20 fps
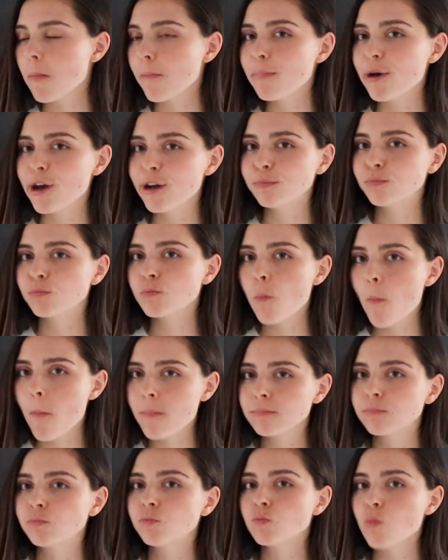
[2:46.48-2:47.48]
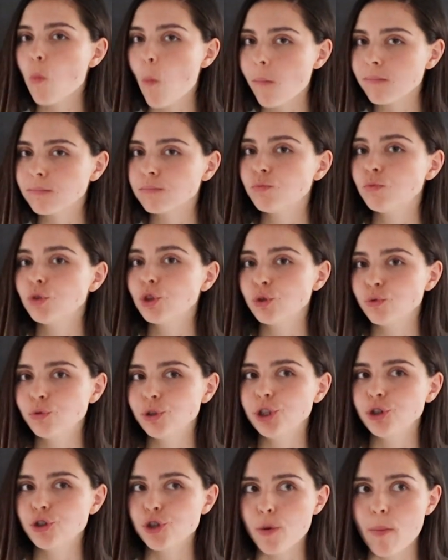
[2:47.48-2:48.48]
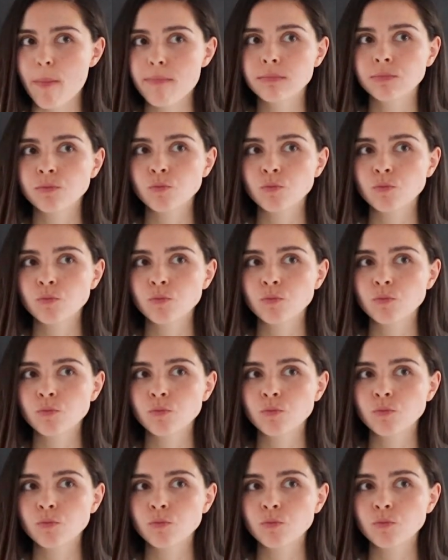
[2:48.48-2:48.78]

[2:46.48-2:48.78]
but it's really good.